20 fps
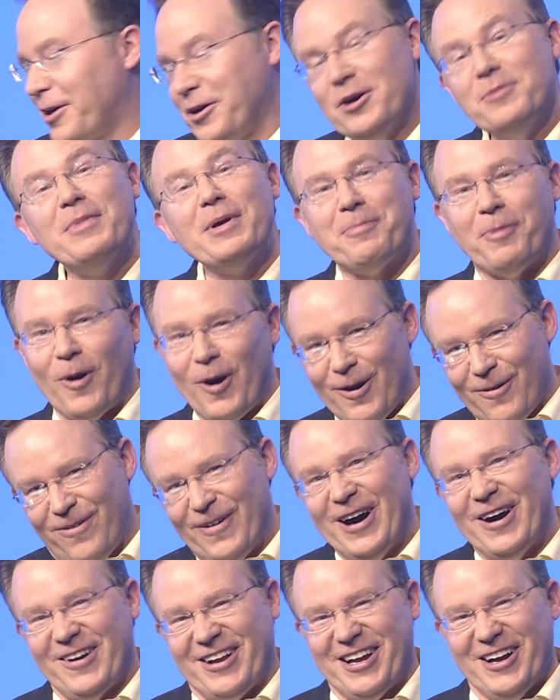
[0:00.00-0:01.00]
It could be Paul
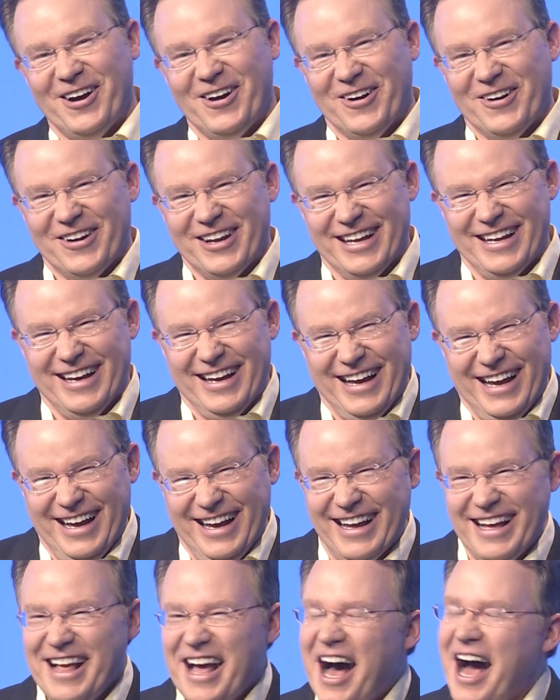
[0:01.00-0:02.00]
Falcone.
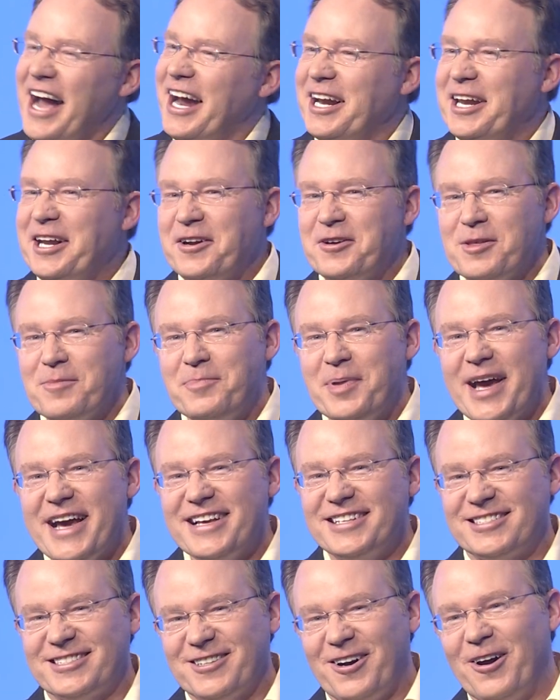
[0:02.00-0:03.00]
I can hear the
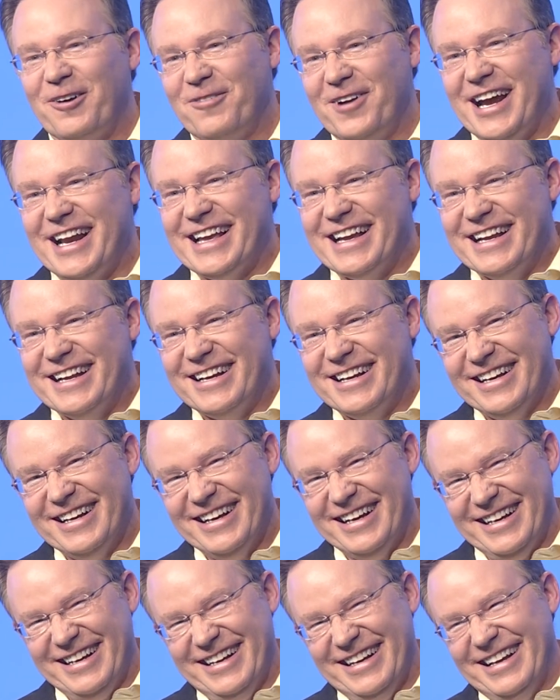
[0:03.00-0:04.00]
bass already.
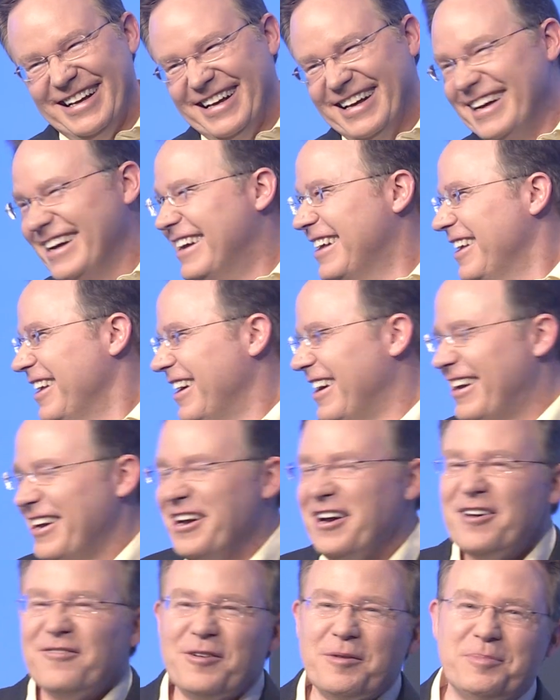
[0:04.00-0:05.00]

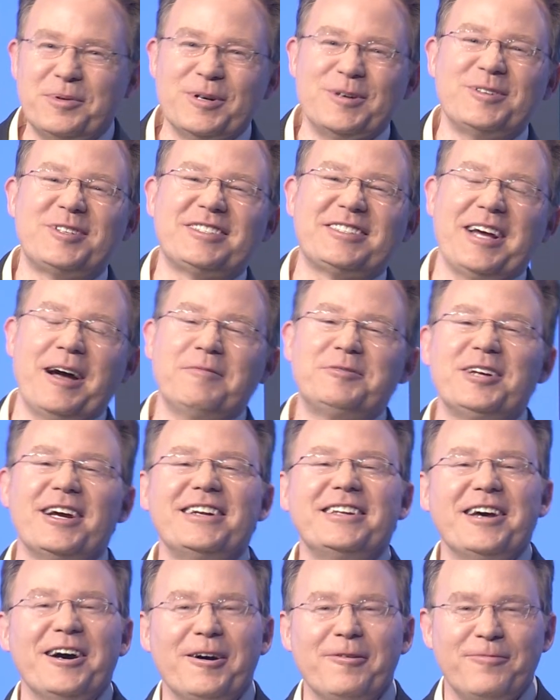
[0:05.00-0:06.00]
For Bruce, I'm J.
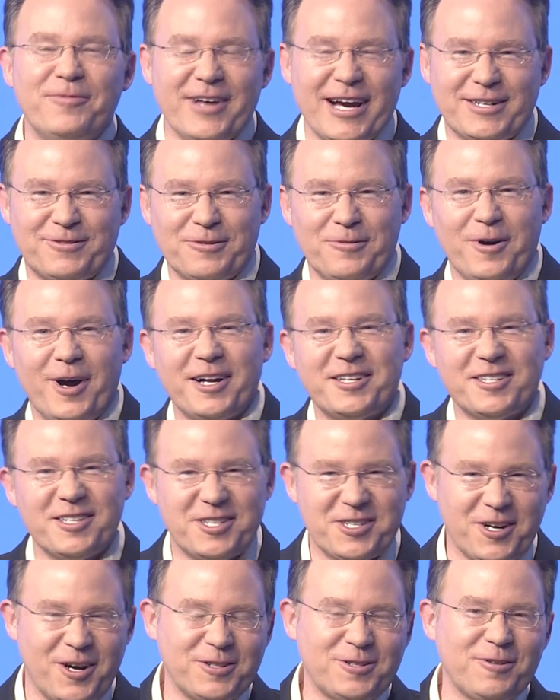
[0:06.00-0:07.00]
Dub. Thanks for watching
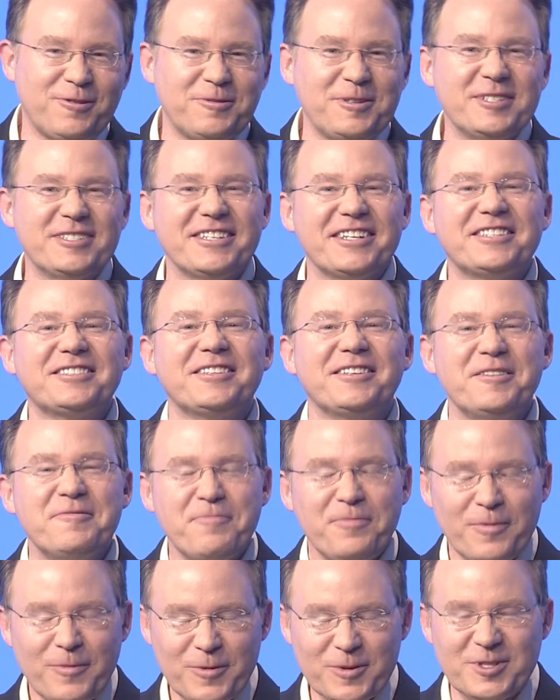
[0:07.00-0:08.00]
Charger 360.
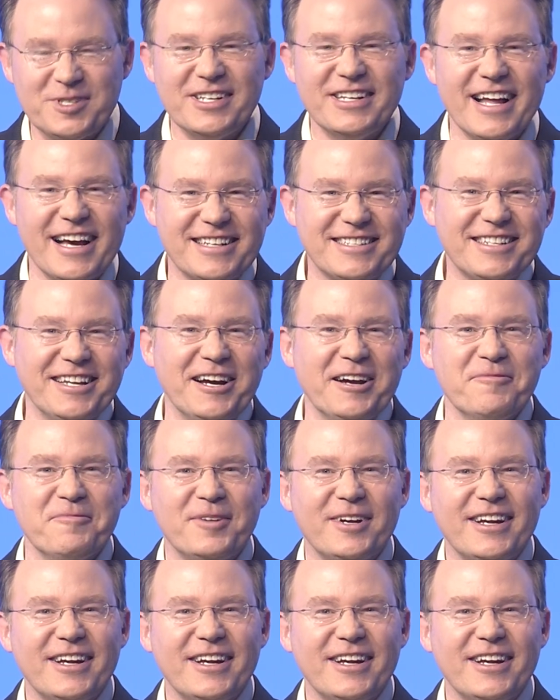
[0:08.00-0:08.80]
We'll see you next time.